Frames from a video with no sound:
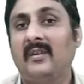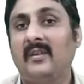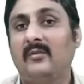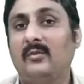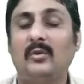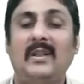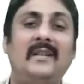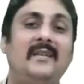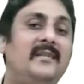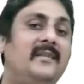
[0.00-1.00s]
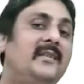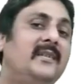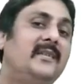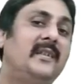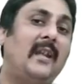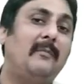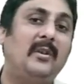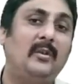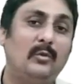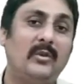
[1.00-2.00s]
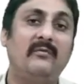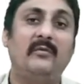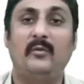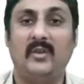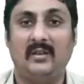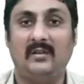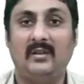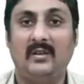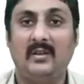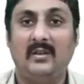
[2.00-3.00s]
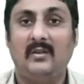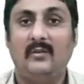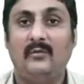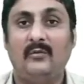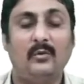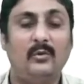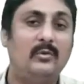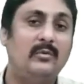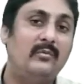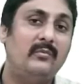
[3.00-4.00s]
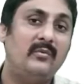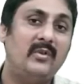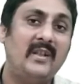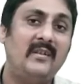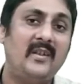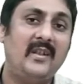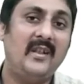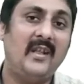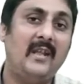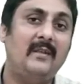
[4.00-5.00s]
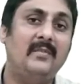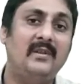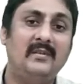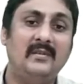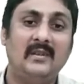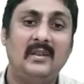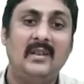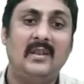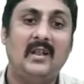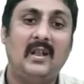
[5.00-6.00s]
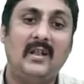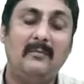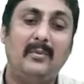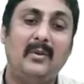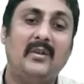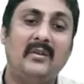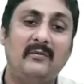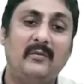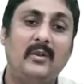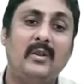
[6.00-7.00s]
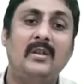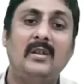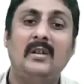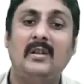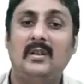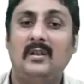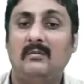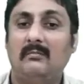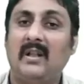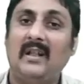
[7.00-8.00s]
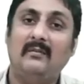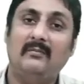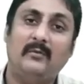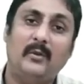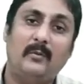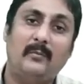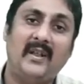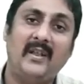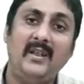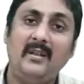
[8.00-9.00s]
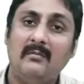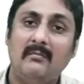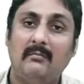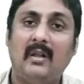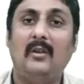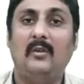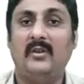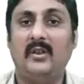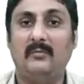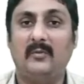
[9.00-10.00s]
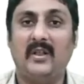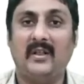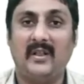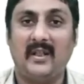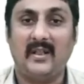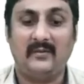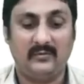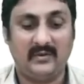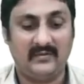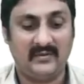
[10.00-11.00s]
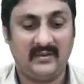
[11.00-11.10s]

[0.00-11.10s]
so that this disease can be cured in future. So, transgenic animals are important for obtaining biological product, as you can see.